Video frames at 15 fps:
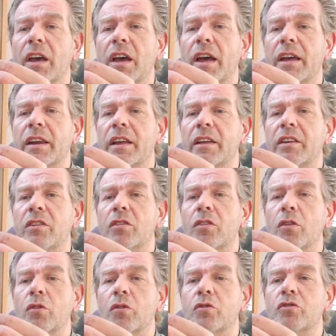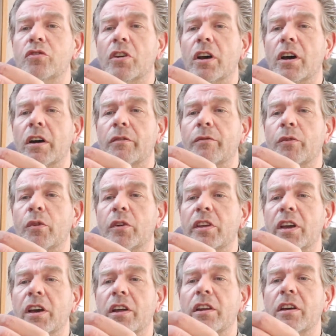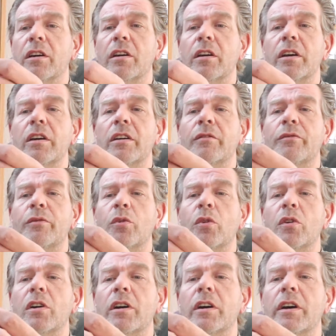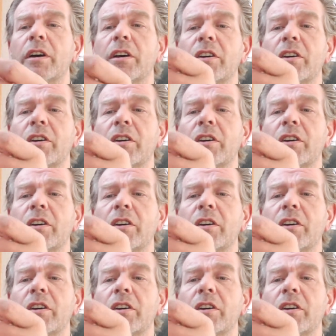and then those are for the other four